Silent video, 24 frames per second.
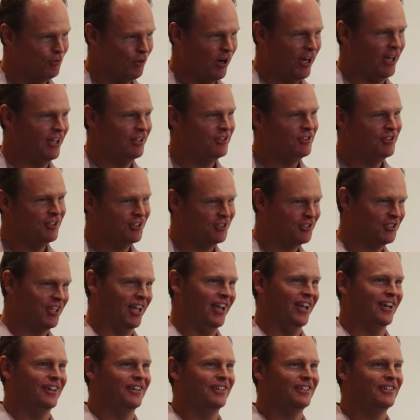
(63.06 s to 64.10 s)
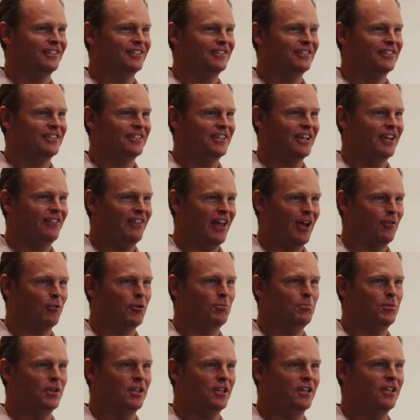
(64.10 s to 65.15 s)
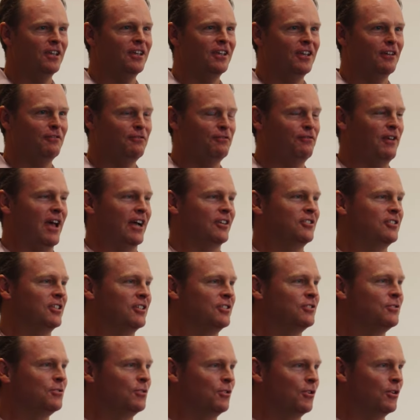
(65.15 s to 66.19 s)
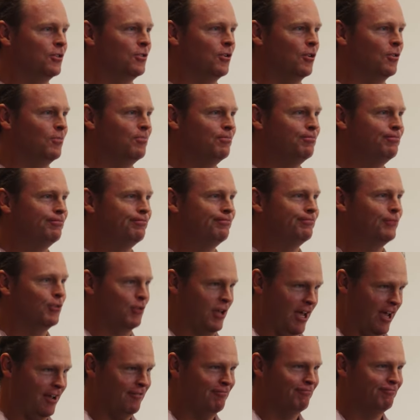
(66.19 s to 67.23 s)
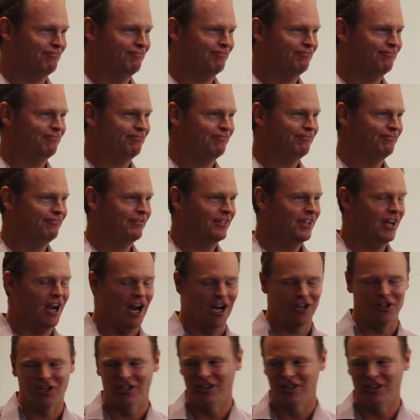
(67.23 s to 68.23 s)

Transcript: Raise your standard. And that will be infectious through the group, okay? All right,